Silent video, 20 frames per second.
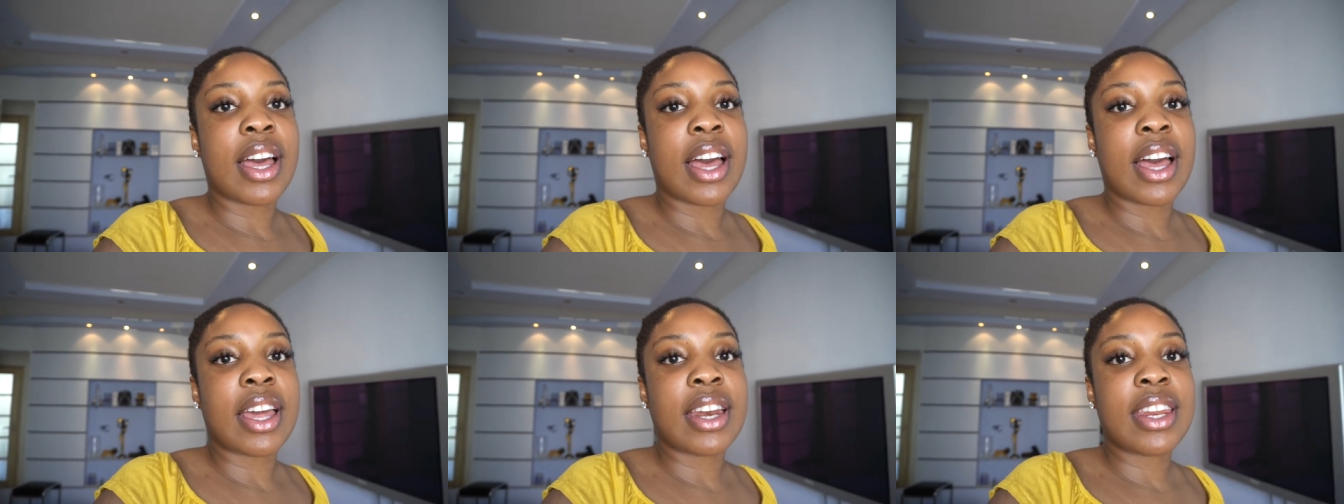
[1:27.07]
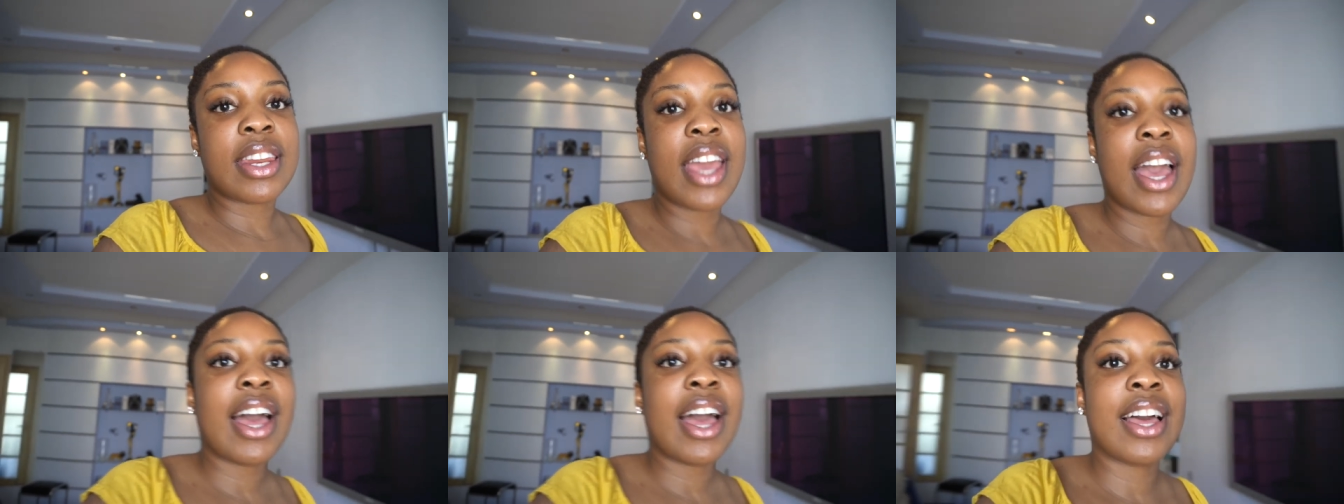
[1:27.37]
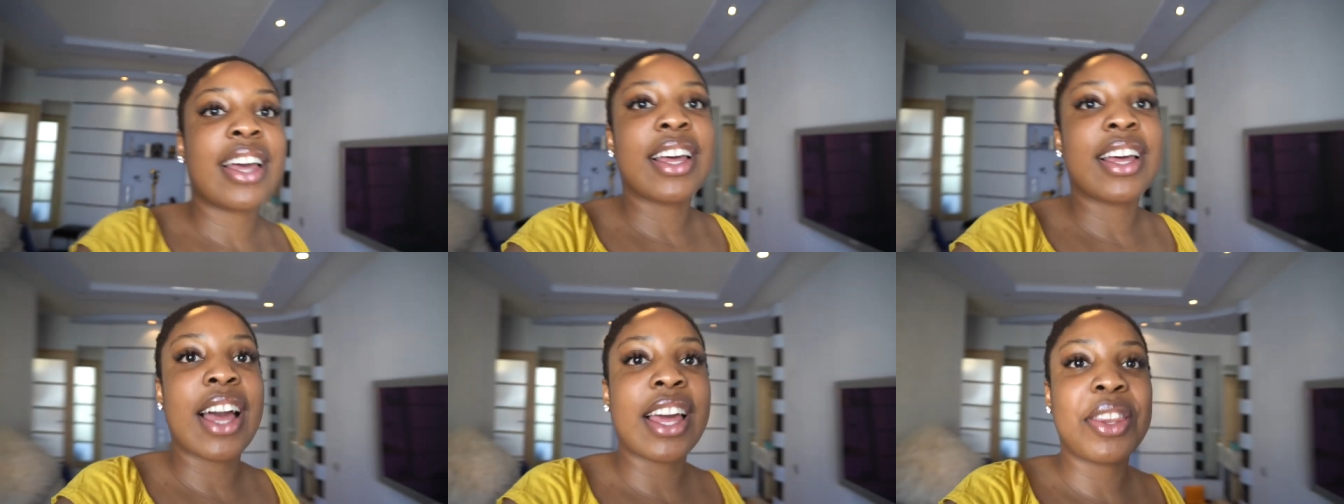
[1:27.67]
and yeah
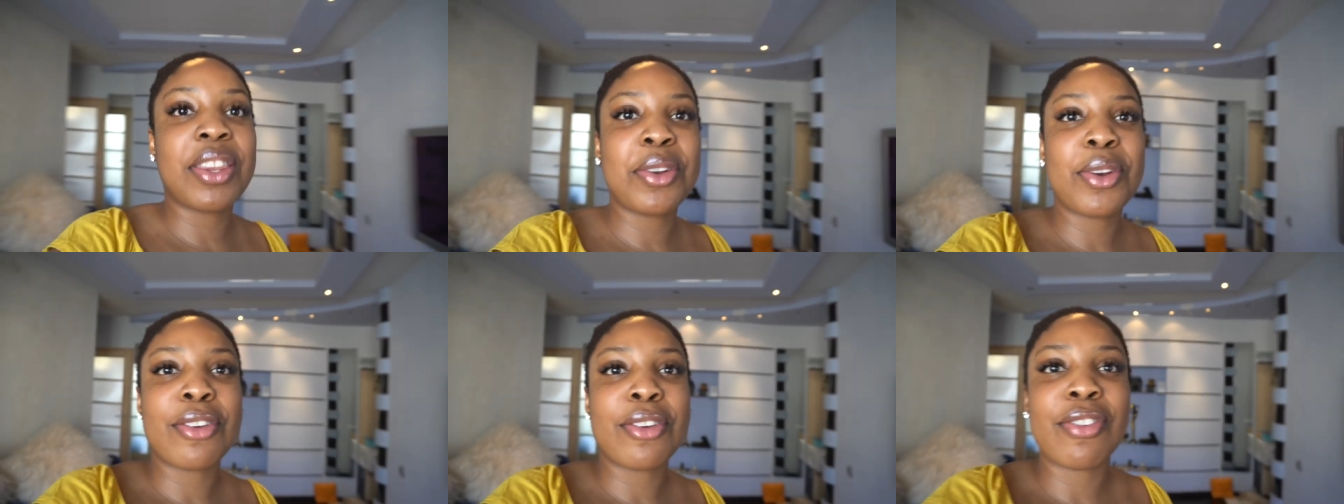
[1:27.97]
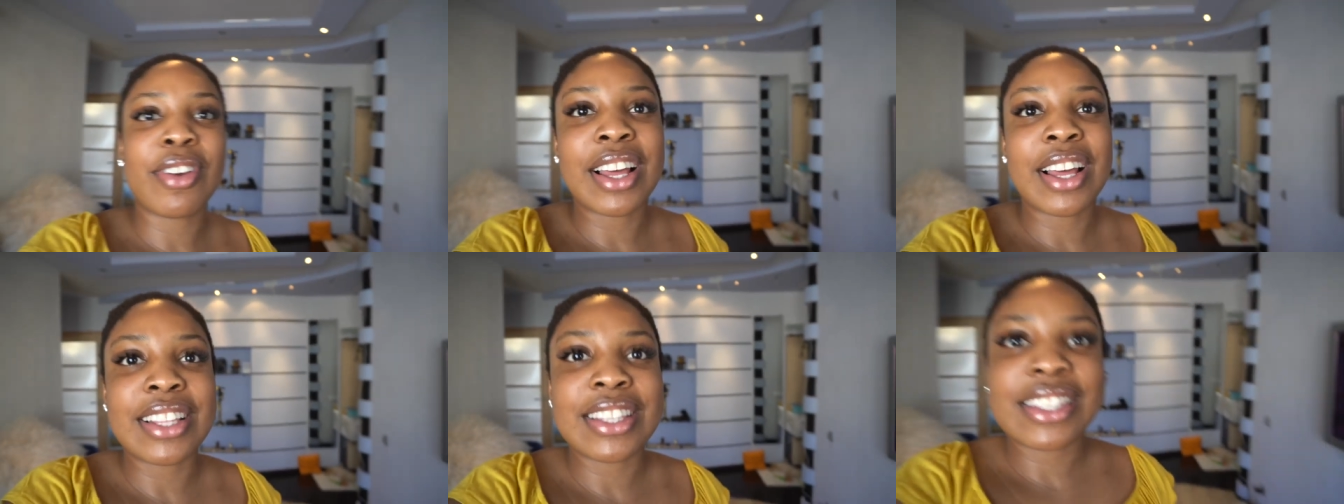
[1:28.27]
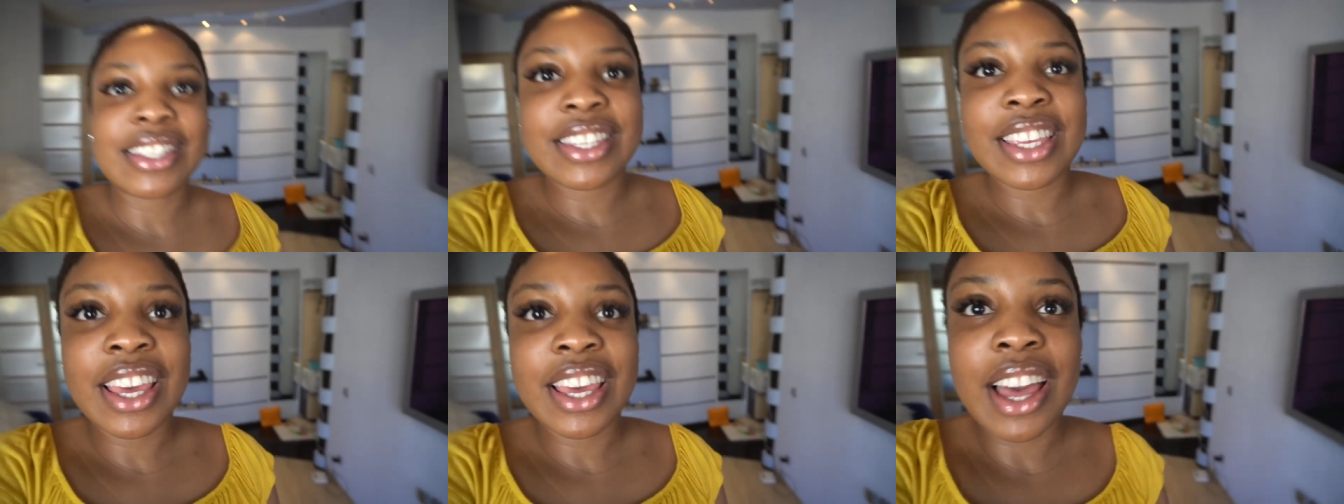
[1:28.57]
I don't know if you can
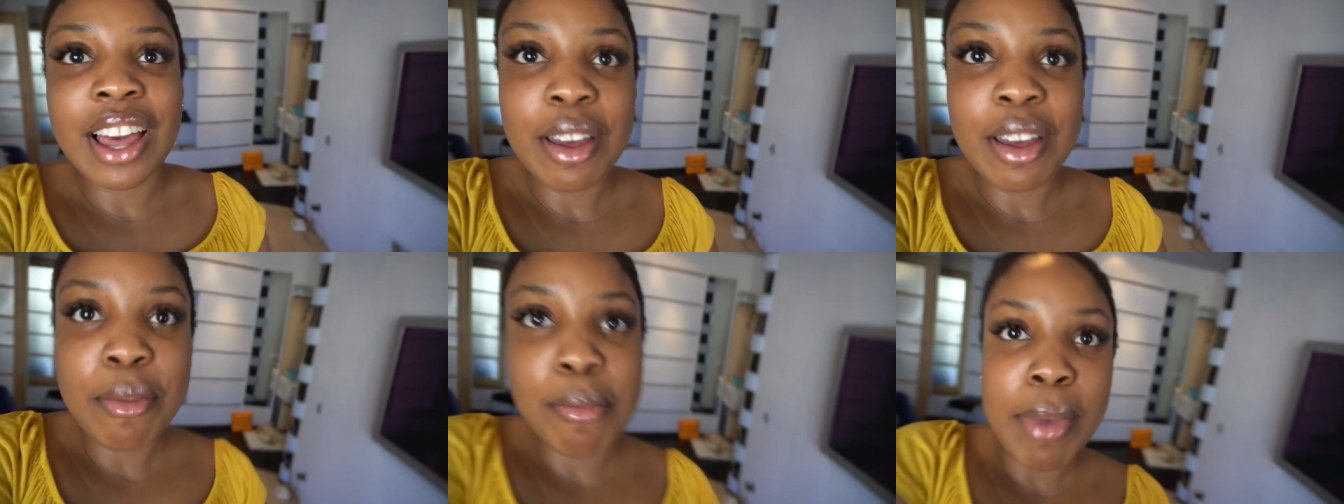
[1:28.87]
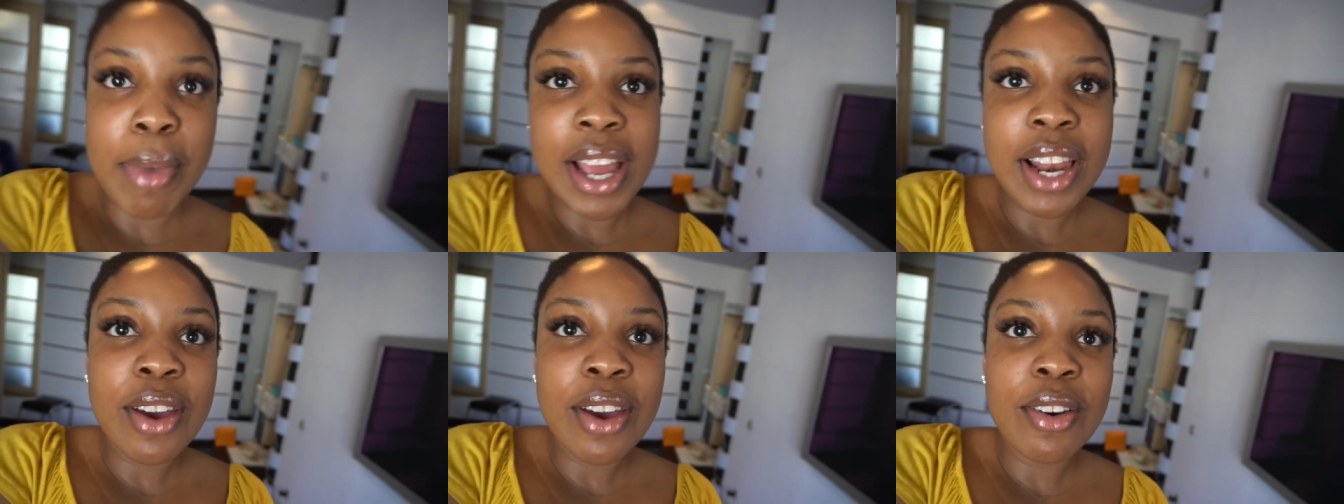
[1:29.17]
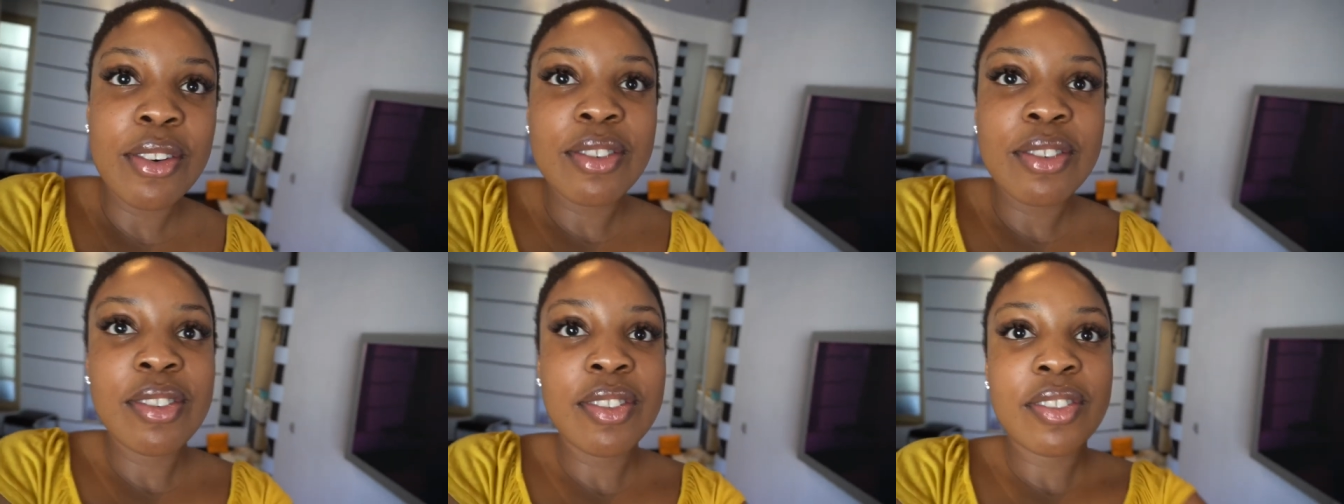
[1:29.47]
see her
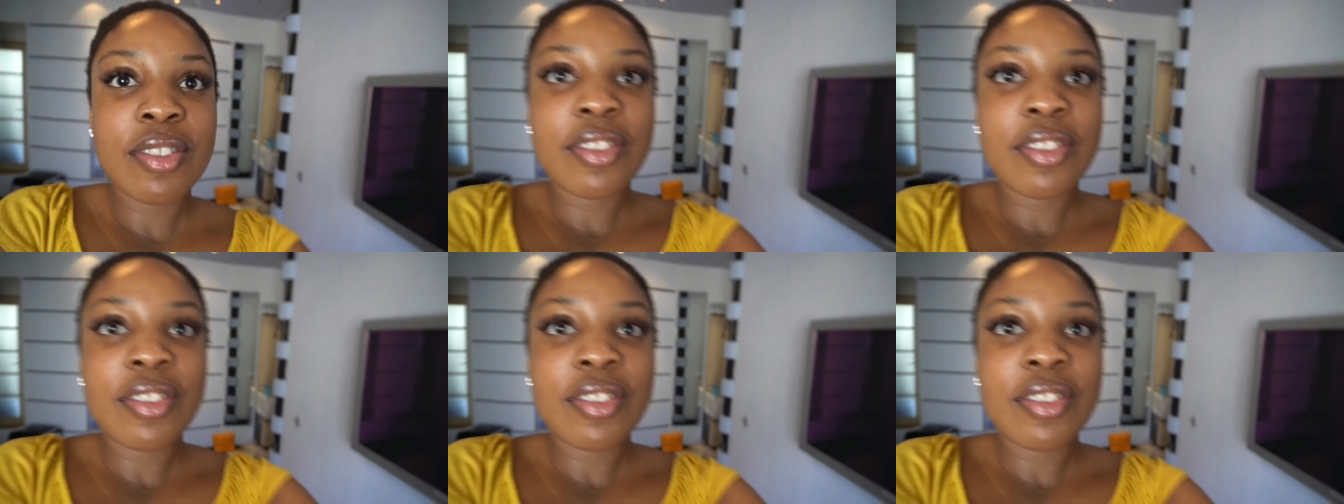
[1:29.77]
Mylo